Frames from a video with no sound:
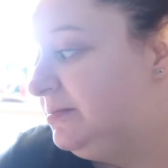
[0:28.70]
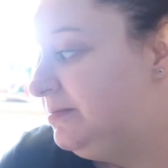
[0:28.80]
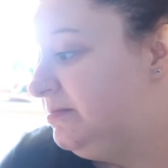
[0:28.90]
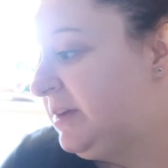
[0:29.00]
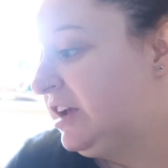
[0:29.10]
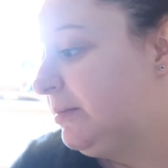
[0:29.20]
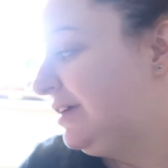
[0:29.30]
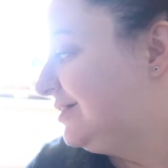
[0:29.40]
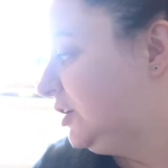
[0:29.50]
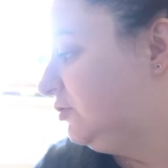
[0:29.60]
make
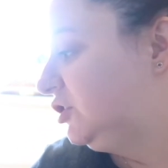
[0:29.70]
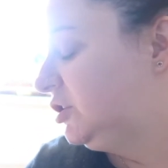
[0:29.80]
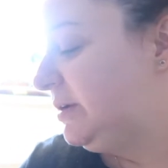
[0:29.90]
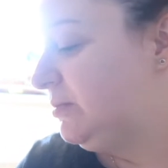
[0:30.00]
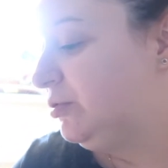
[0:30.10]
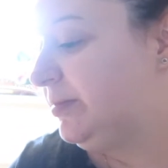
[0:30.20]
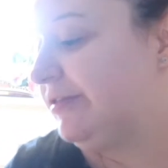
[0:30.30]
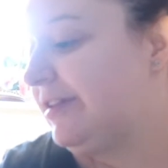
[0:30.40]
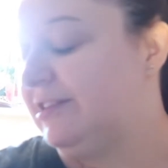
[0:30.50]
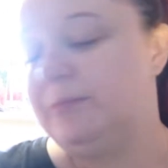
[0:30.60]
myself look a bit more
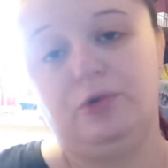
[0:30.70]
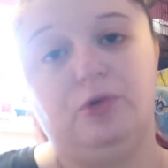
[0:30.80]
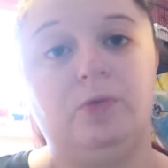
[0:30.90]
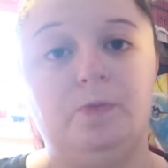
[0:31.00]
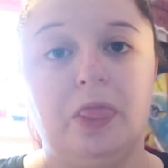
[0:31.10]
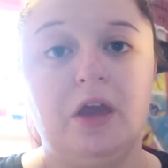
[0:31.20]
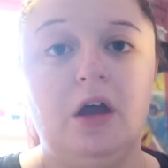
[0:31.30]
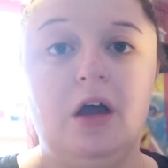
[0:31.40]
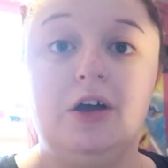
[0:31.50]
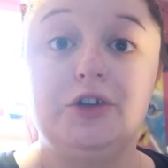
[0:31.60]
presentable.
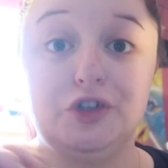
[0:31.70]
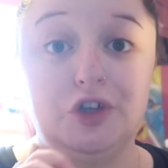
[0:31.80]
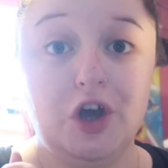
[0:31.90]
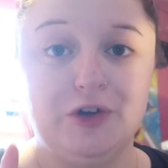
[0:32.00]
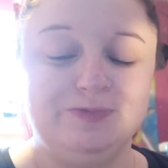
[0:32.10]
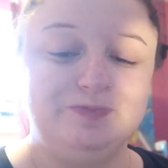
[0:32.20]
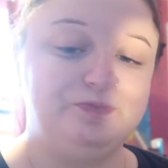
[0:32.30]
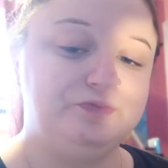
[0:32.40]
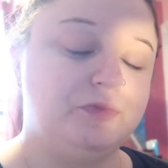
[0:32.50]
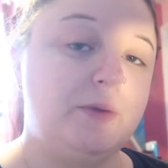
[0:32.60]
So,
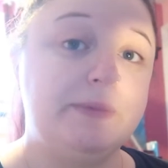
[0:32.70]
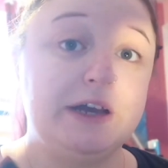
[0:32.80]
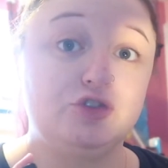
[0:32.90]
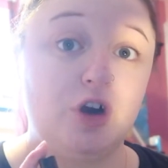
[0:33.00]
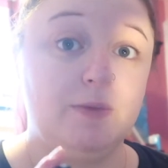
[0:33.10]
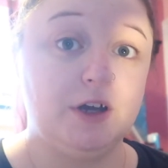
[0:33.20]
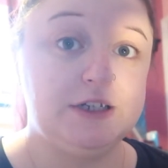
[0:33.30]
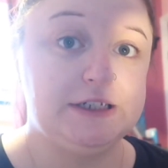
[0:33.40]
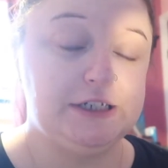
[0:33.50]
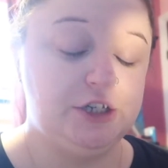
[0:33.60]
bed drama
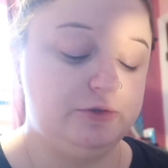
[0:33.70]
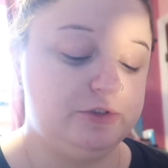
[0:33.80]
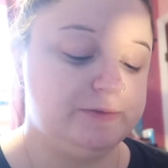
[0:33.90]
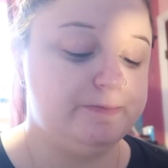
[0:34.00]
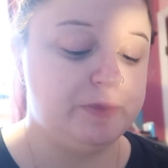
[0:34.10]
continues.